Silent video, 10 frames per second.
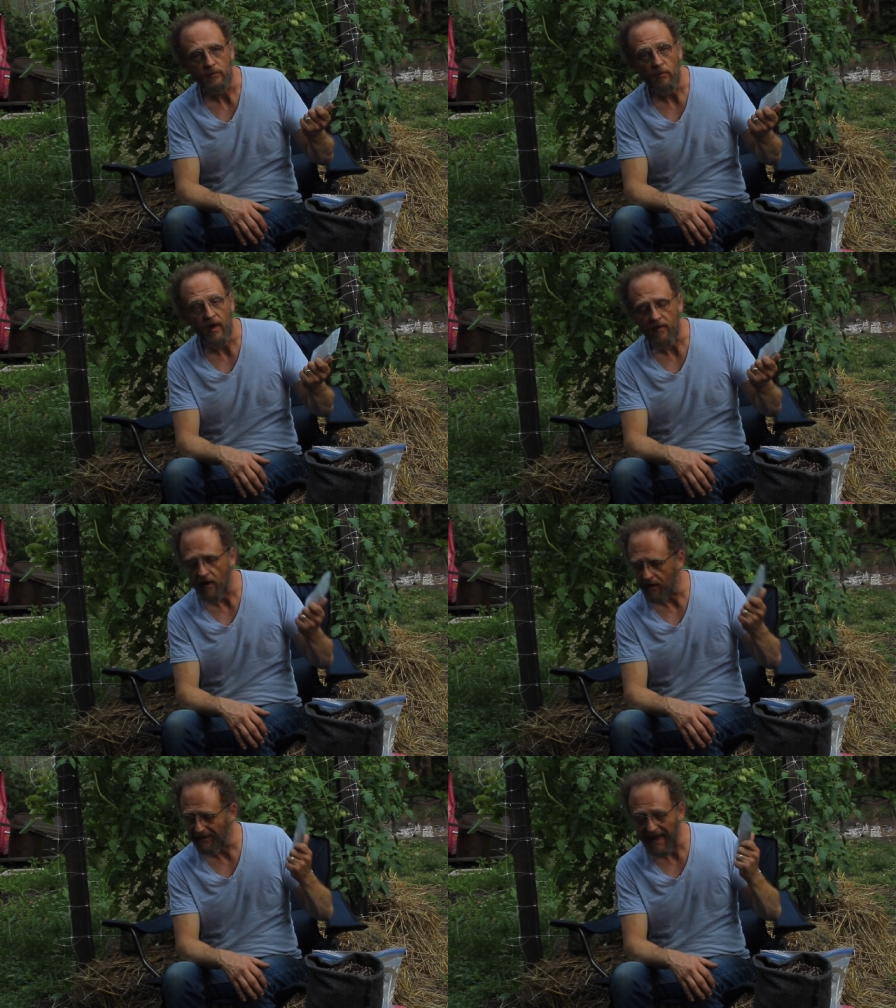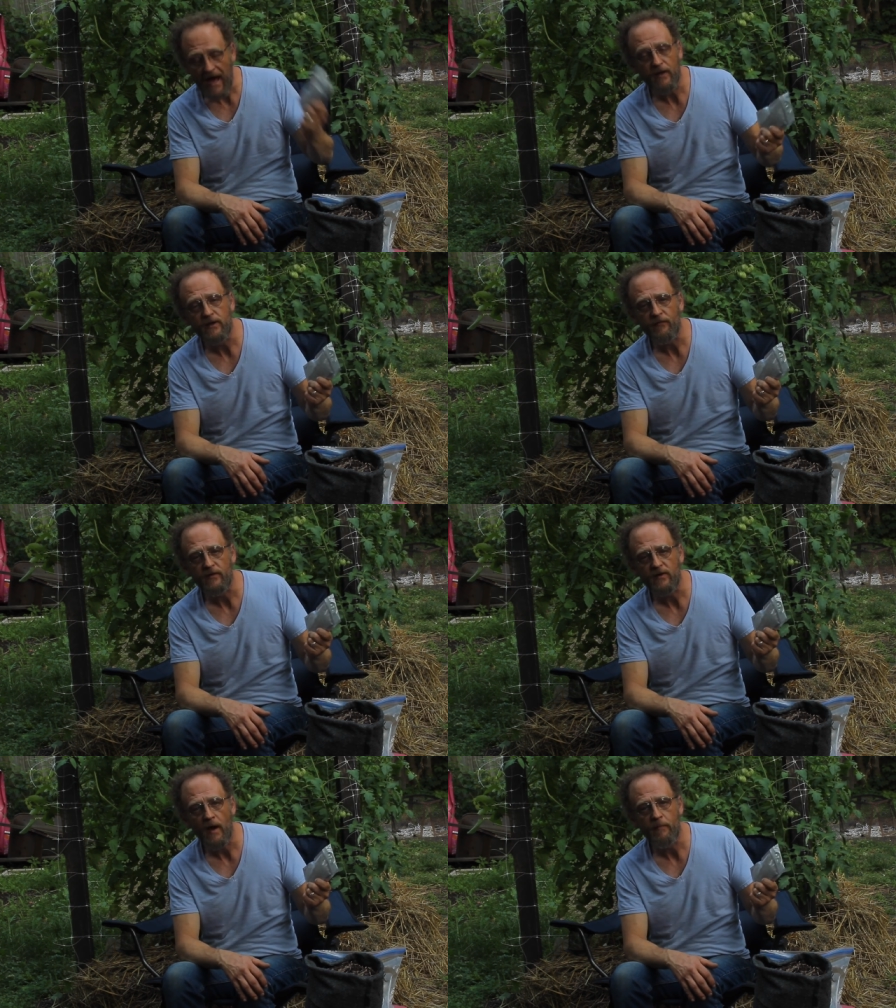with a lot of
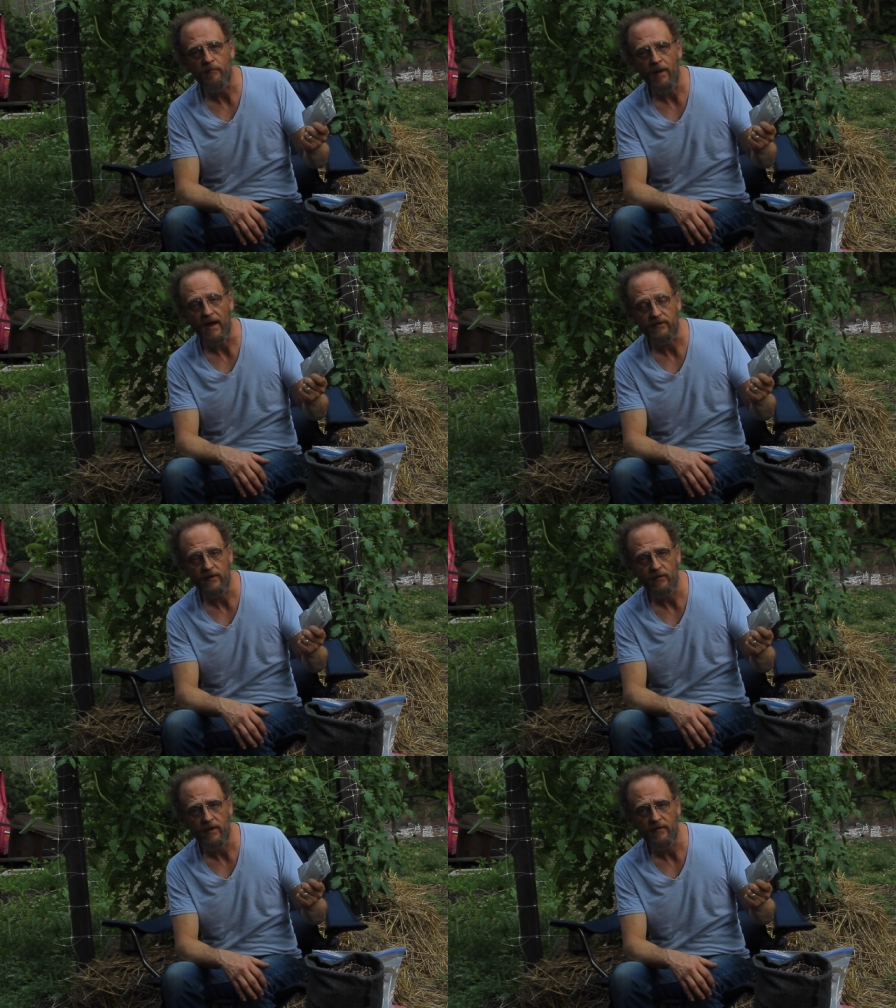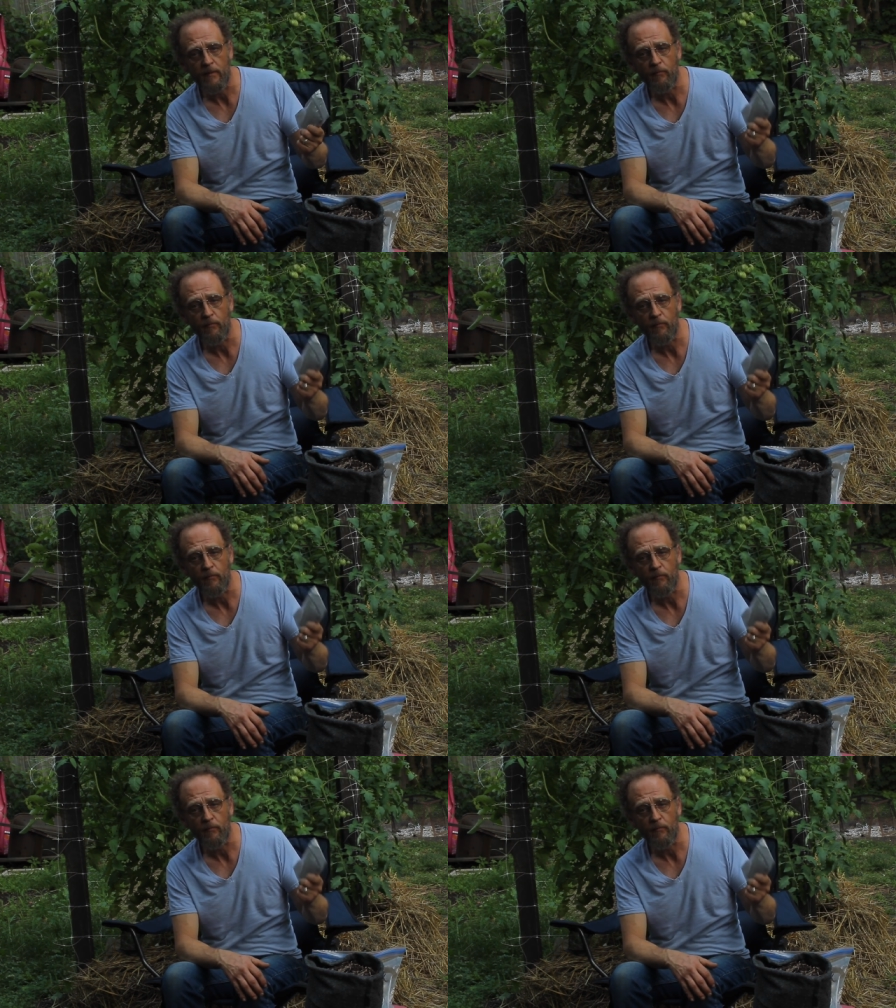different type of bacteria that